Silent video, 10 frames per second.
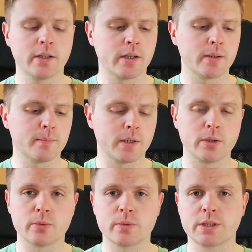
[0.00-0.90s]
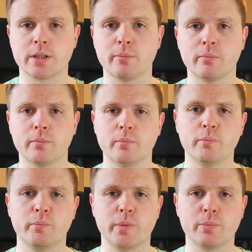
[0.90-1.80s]
I know some
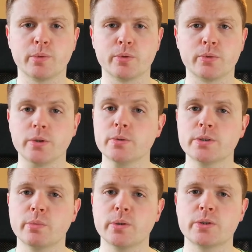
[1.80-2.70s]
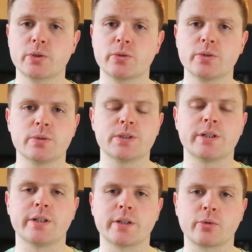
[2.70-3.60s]
people who use the bullet journal use it
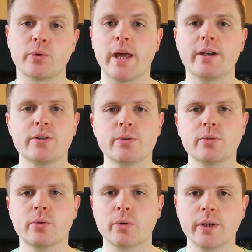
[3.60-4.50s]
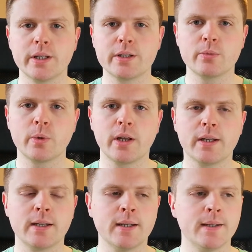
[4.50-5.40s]
in a gratitude-oriented way.